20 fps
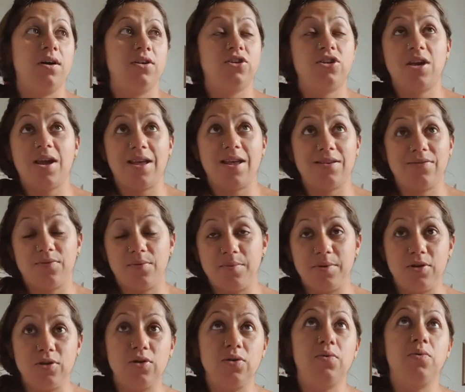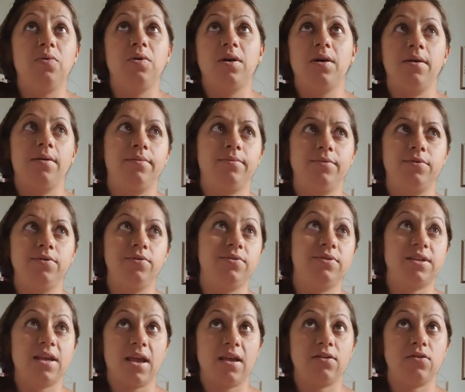chance for me to do
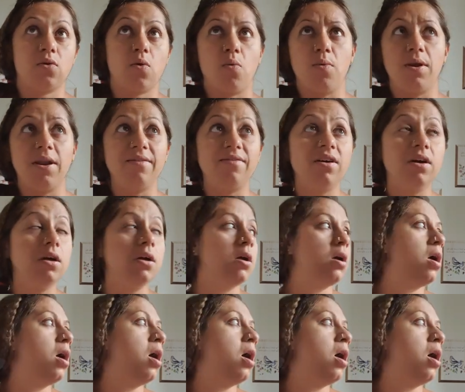sex or whatever.